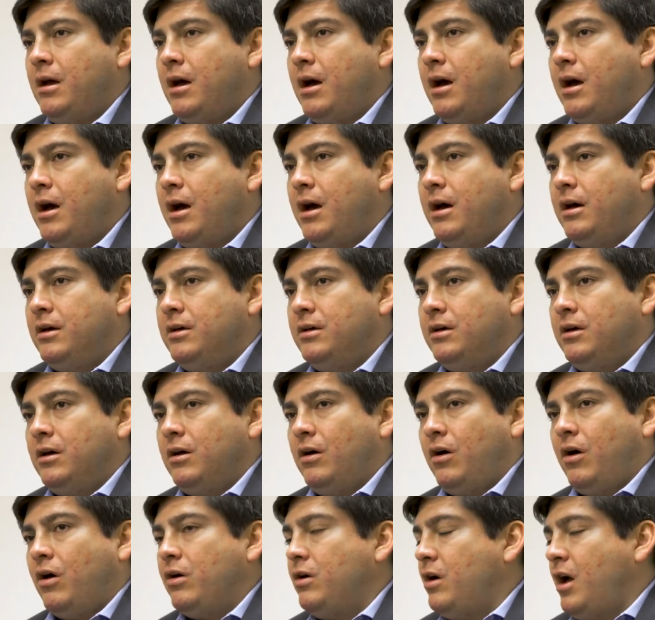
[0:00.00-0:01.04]
uh,
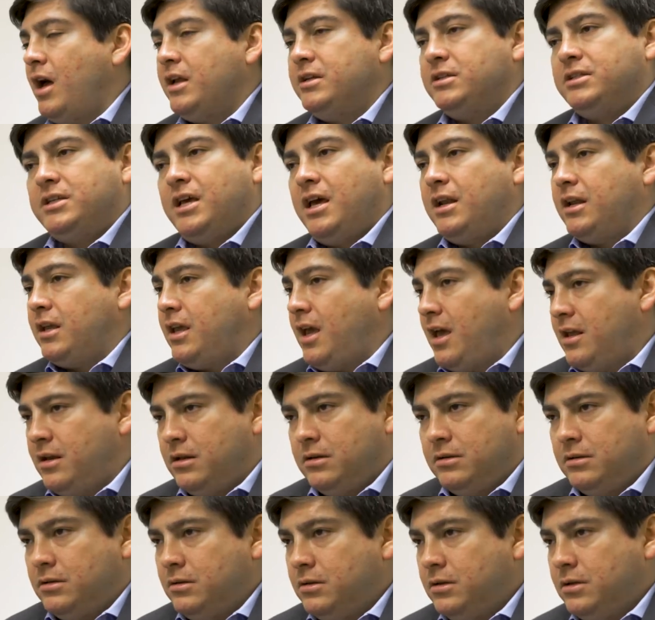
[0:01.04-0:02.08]
are not
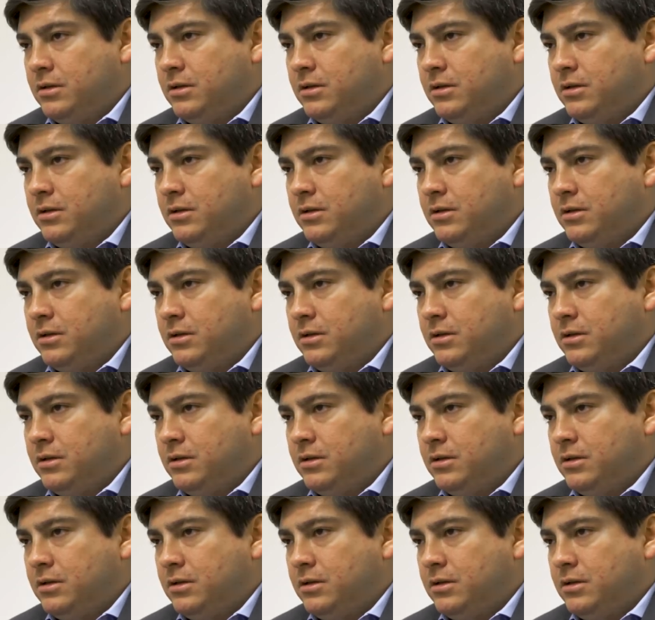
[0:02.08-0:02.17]
dedicated.